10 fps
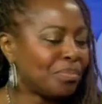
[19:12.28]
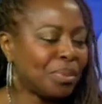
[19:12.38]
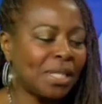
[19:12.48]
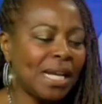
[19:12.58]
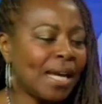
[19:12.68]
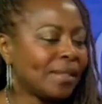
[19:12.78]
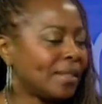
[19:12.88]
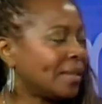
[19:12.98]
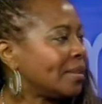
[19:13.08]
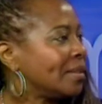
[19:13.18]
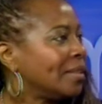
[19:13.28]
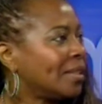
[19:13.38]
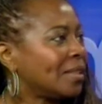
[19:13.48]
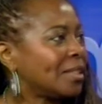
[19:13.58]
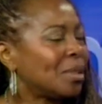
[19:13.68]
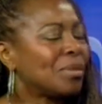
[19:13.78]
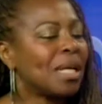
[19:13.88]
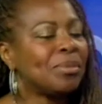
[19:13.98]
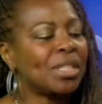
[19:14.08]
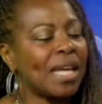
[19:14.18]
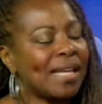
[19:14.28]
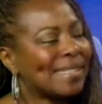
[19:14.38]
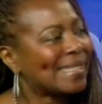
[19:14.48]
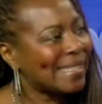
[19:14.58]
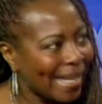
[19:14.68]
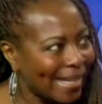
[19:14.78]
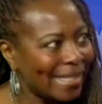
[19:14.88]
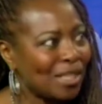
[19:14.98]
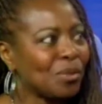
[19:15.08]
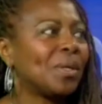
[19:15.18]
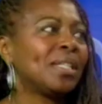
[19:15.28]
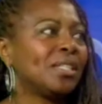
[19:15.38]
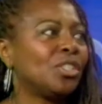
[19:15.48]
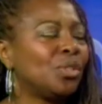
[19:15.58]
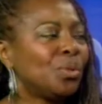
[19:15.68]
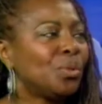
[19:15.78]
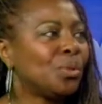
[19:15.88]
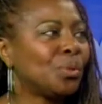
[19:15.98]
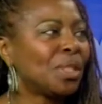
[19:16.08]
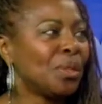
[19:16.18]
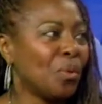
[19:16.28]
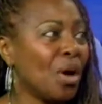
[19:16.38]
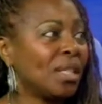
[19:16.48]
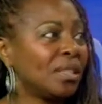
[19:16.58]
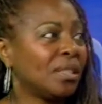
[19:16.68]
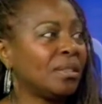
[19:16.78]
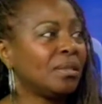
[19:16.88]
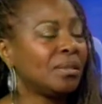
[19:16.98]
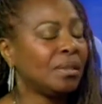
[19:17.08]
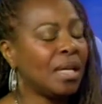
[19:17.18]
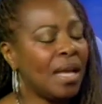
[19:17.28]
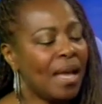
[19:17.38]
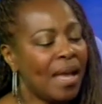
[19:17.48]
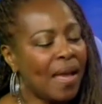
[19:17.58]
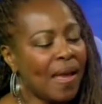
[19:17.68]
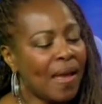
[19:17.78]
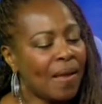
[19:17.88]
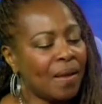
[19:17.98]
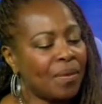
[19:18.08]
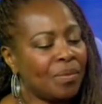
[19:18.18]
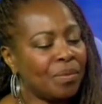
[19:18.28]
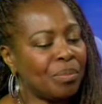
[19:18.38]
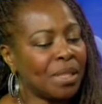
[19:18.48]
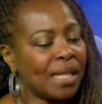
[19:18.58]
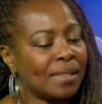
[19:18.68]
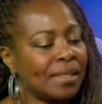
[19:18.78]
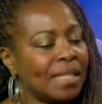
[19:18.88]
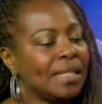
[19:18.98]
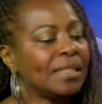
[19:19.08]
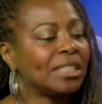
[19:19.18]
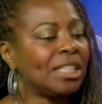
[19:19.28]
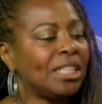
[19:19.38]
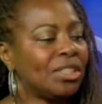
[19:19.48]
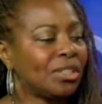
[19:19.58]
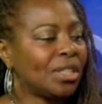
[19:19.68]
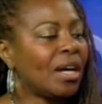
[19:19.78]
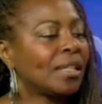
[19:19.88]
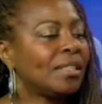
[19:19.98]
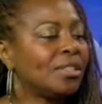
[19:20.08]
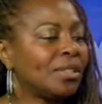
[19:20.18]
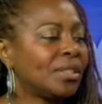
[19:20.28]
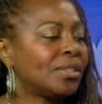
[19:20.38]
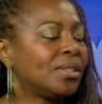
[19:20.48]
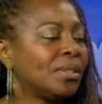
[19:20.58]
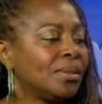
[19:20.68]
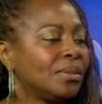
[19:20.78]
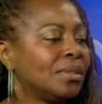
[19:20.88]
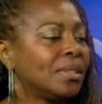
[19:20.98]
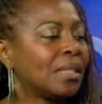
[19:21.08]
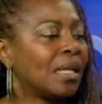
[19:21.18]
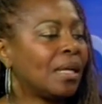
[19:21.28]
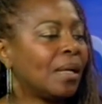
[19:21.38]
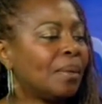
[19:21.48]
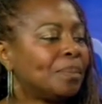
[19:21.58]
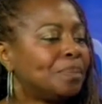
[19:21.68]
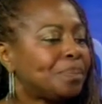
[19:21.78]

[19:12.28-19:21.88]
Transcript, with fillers: put it out there. You know, sometimes you can't say it the way that you really want to. And, but as an English teacher talking to her students, um,